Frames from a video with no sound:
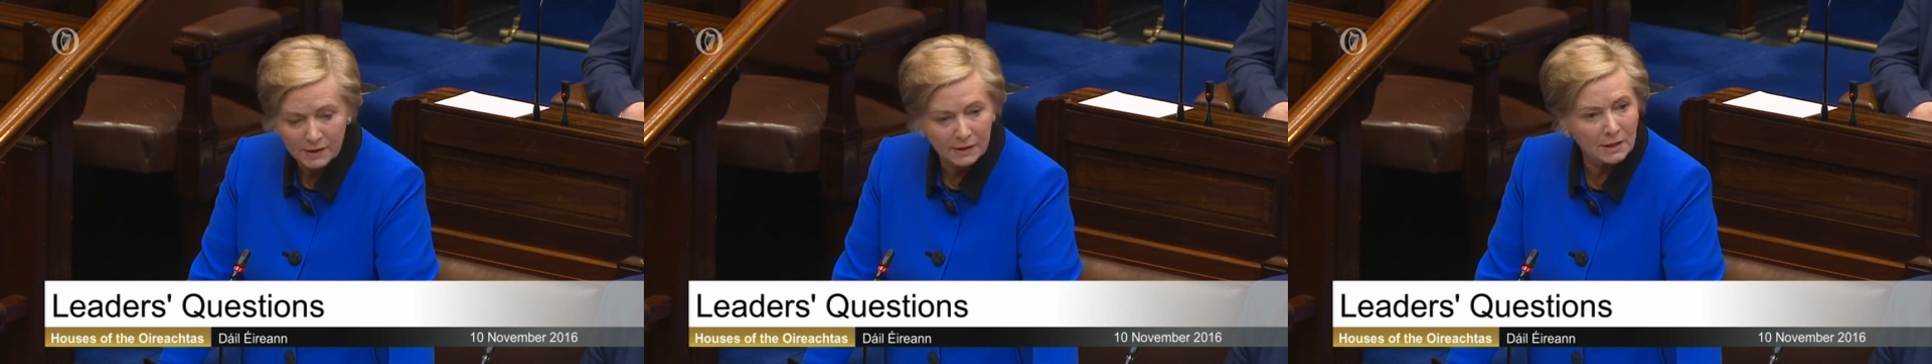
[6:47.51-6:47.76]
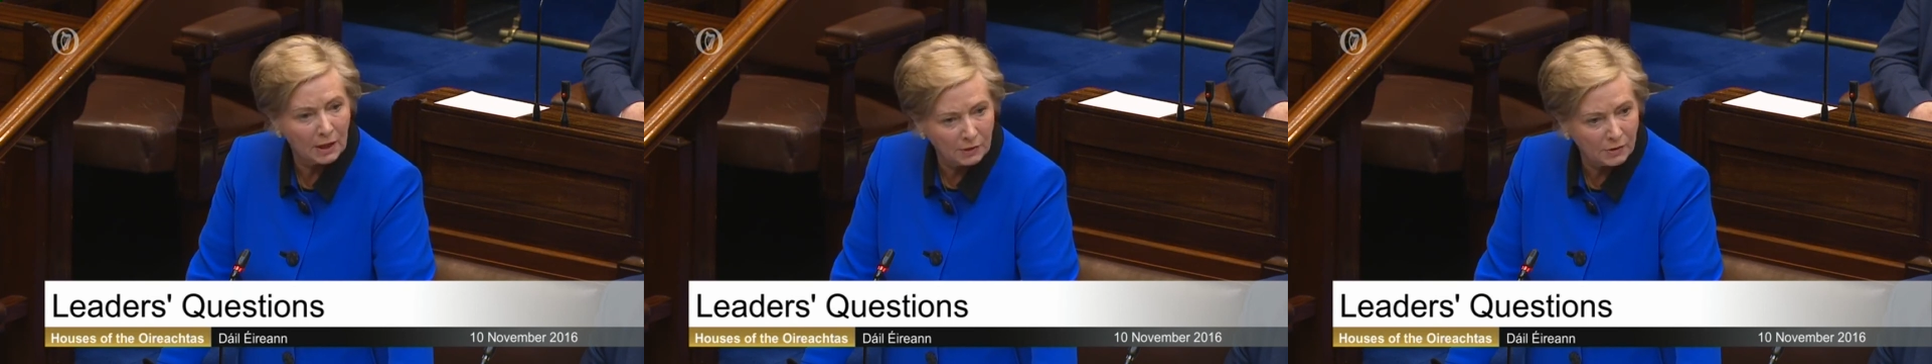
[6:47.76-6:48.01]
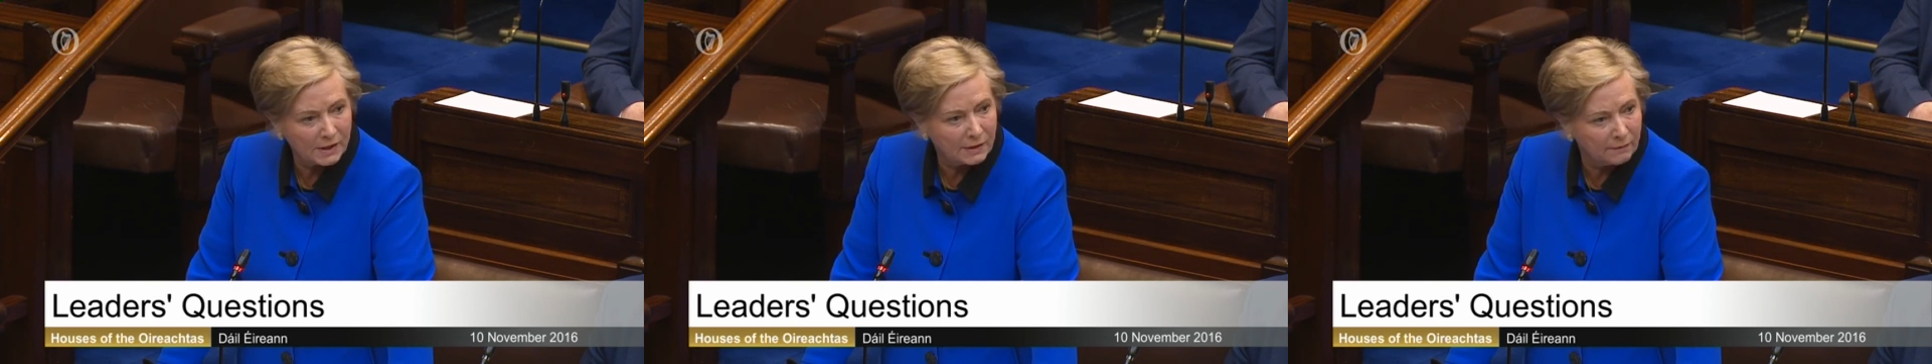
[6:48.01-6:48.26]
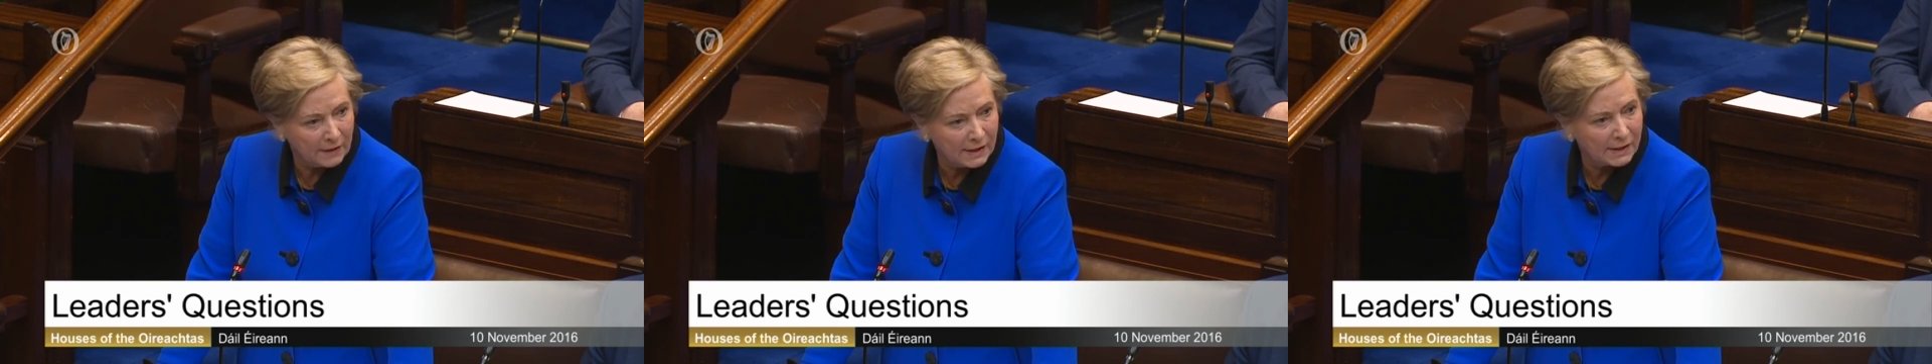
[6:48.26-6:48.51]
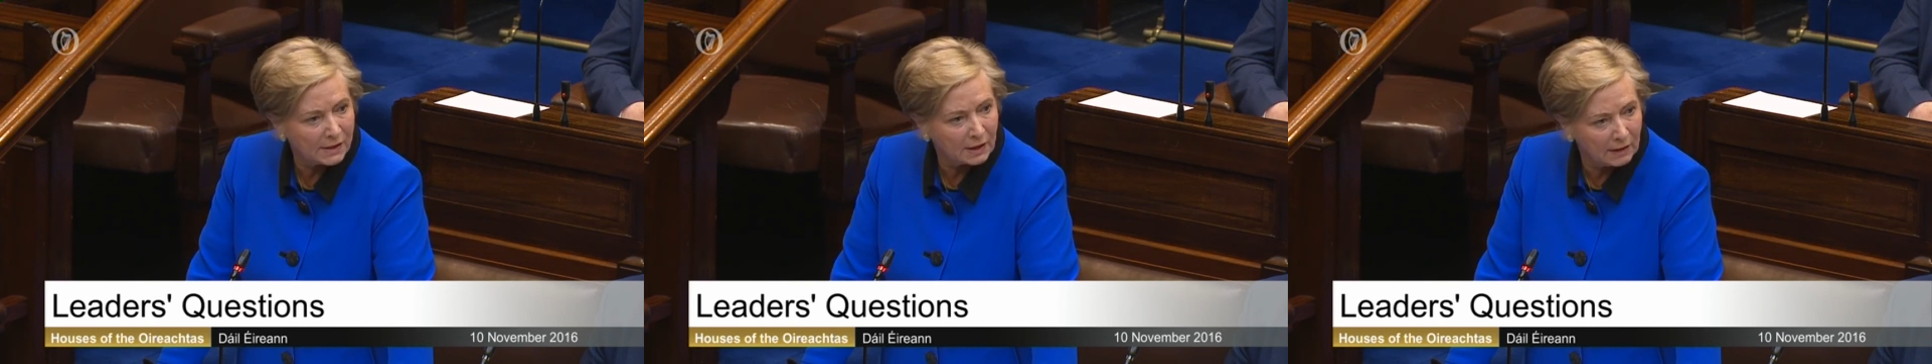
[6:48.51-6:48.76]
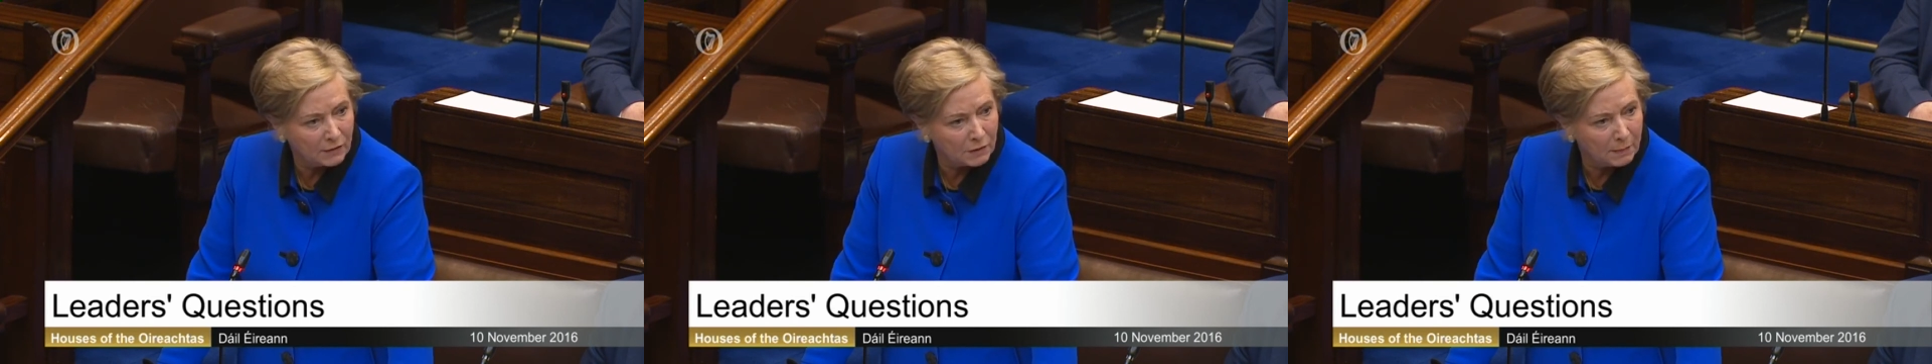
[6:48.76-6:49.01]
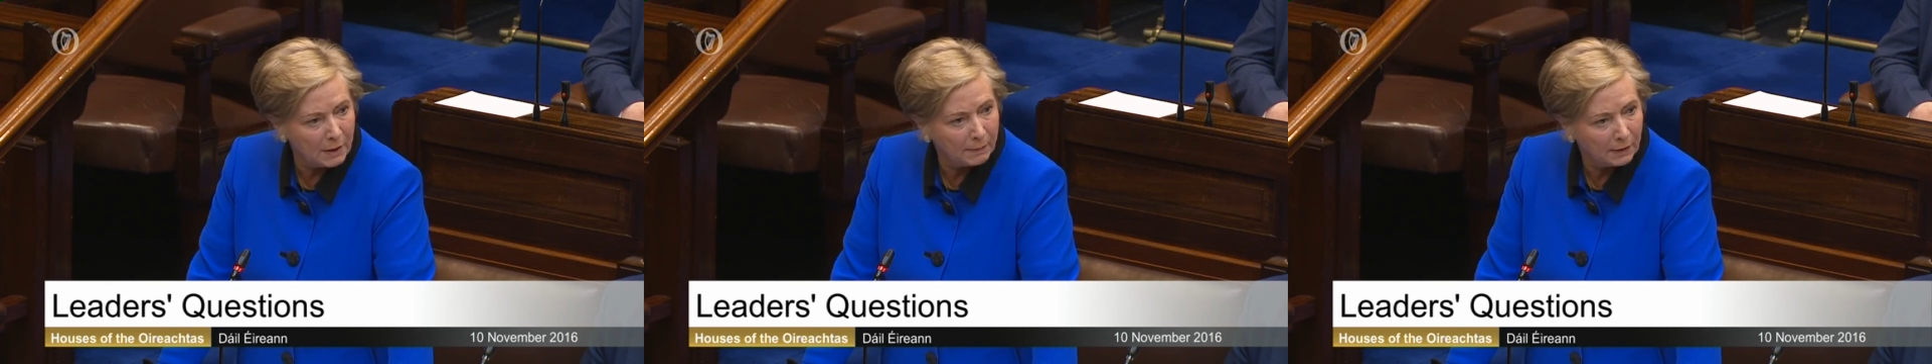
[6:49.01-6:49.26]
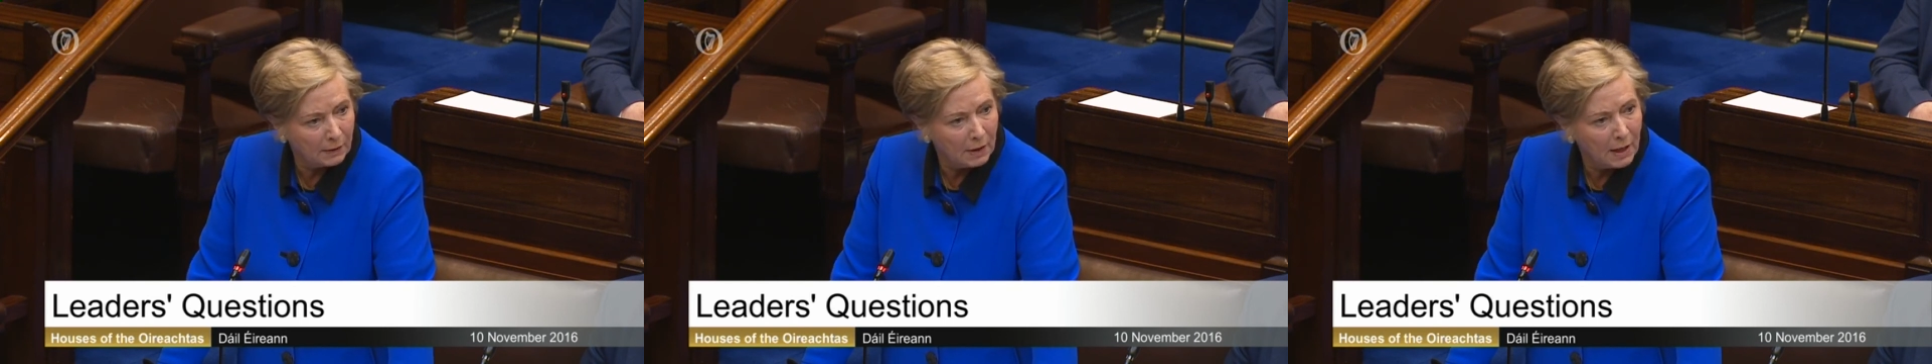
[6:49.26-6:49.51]
and hundreds of visas are given to
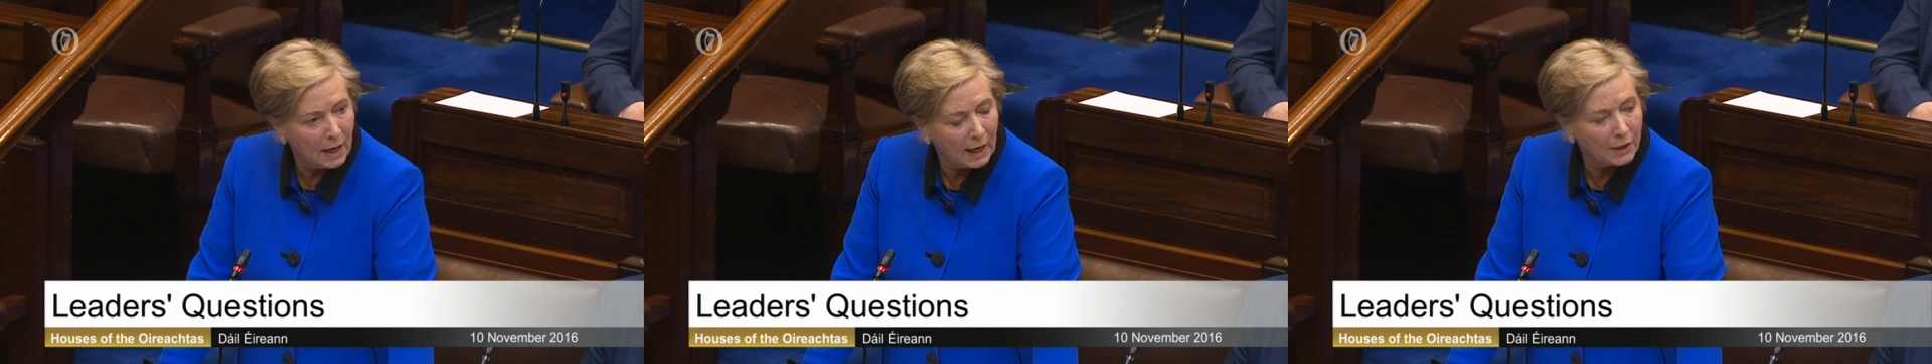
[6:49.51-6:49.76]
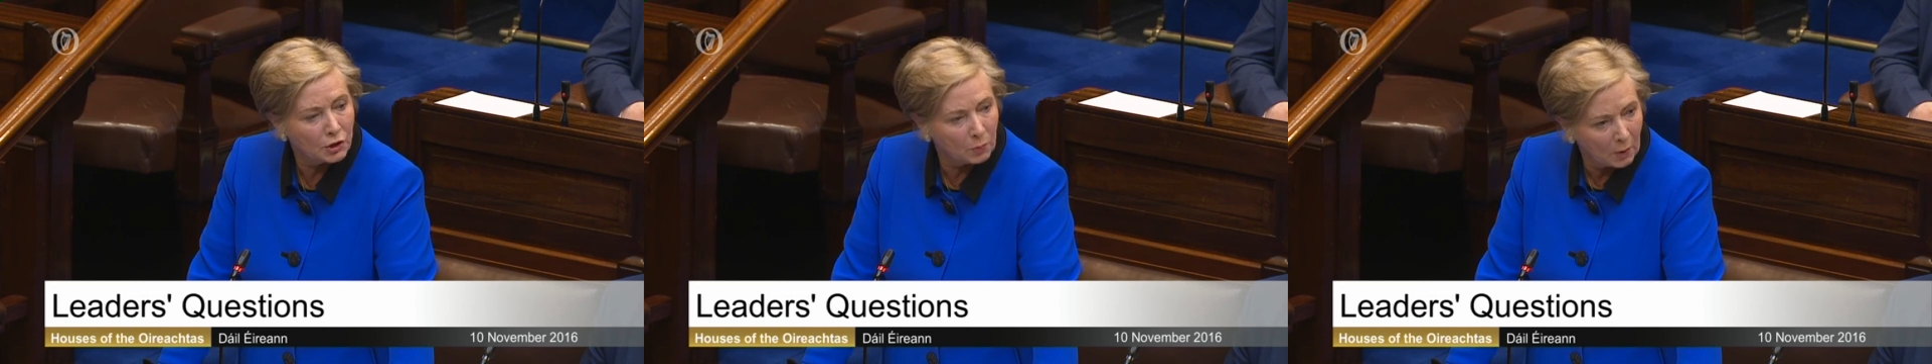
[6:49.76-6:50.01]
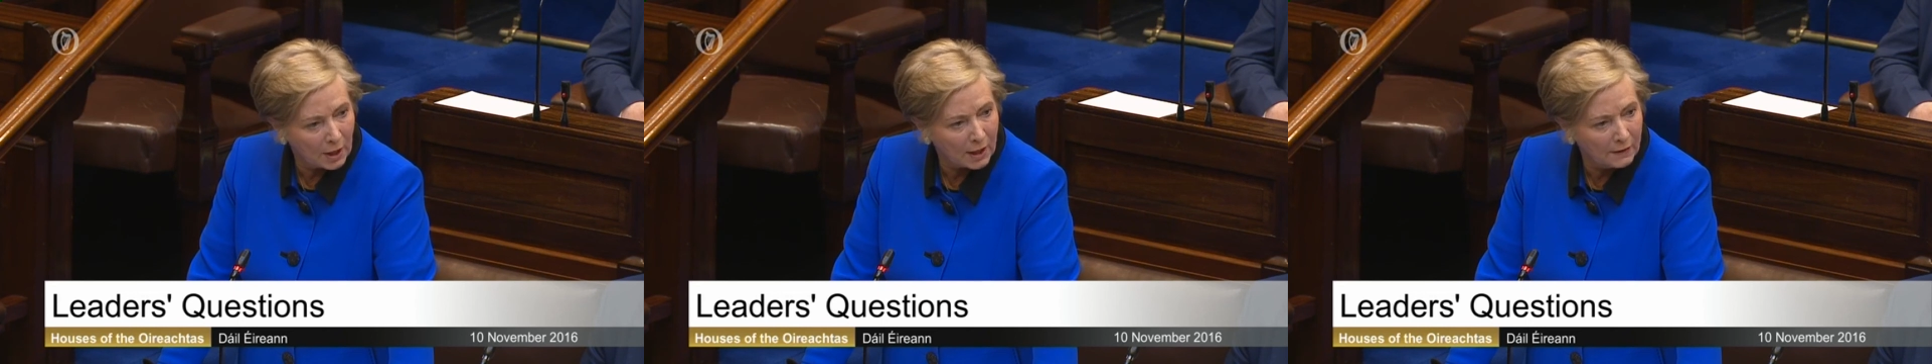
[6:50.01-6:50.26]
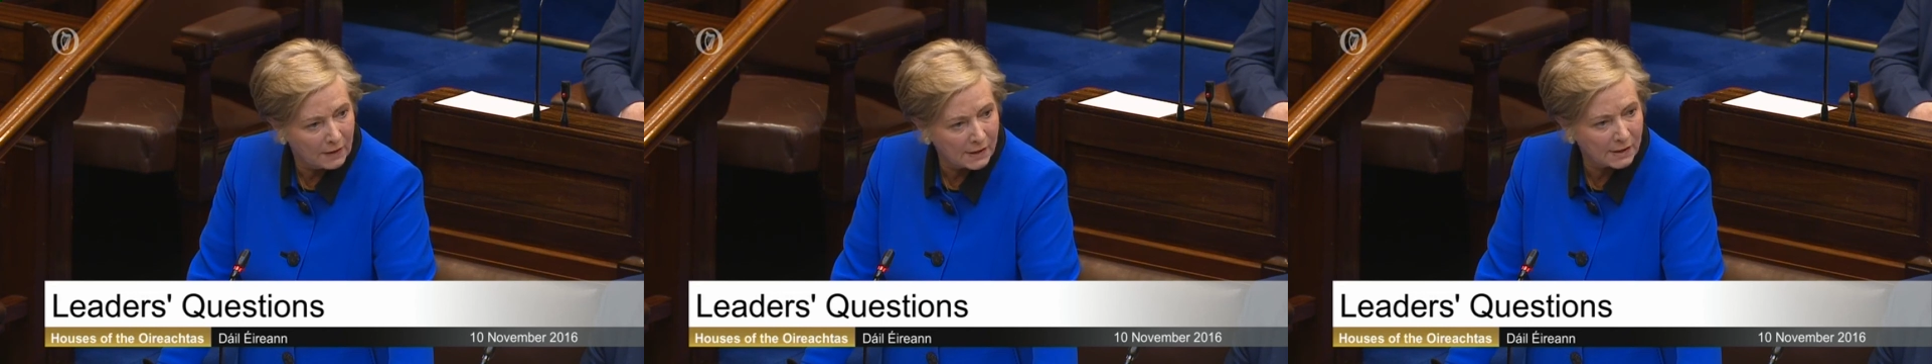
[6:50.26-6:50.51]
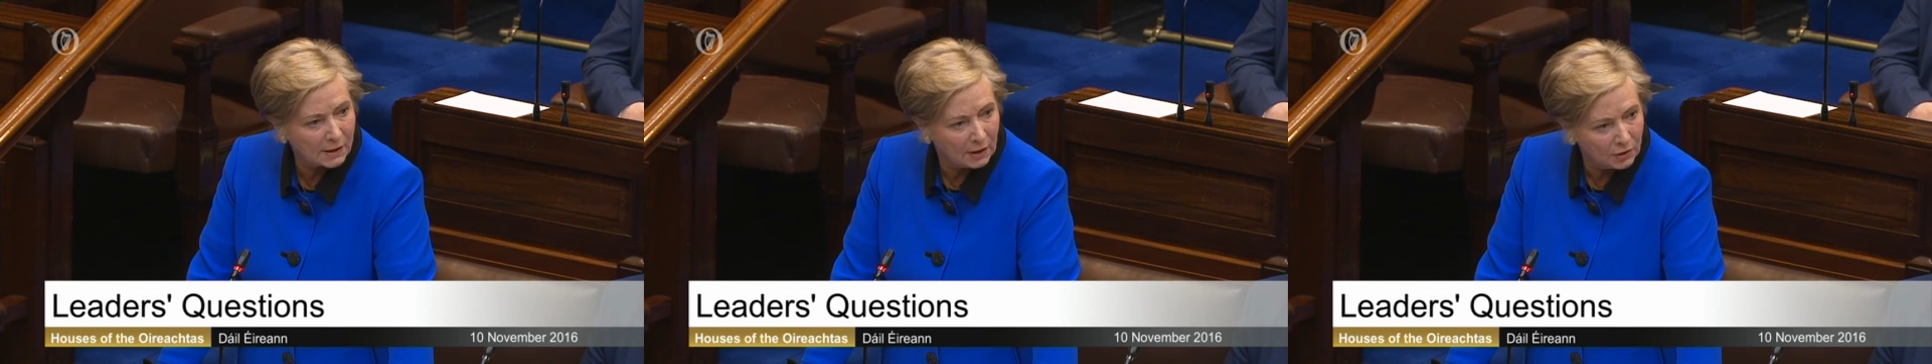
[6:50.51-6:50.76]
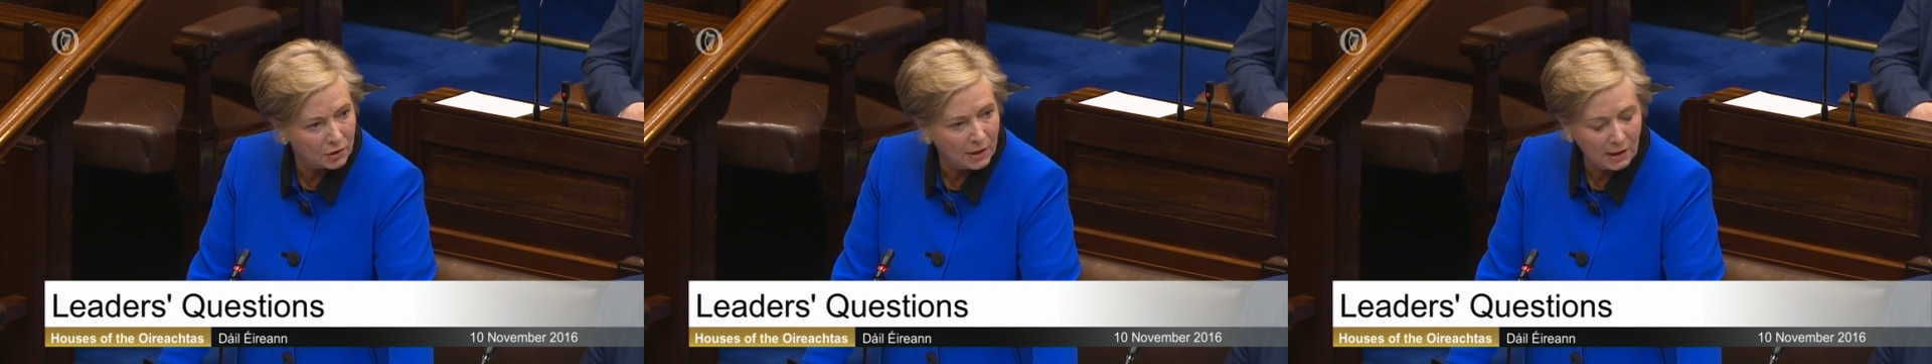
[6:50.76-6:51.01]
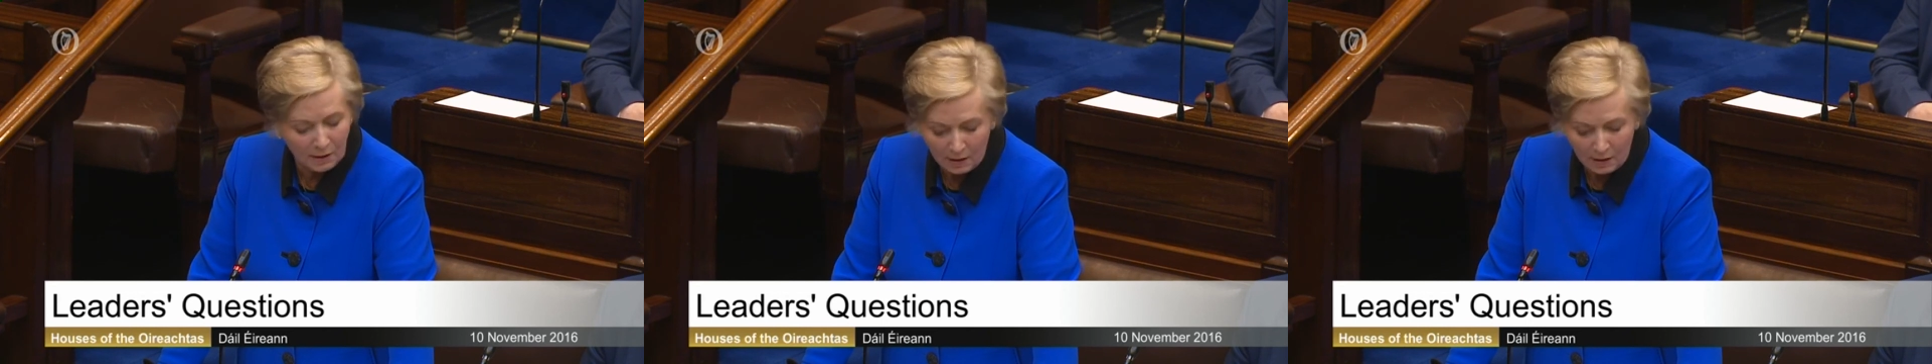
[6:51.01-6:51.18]
people to work in this country.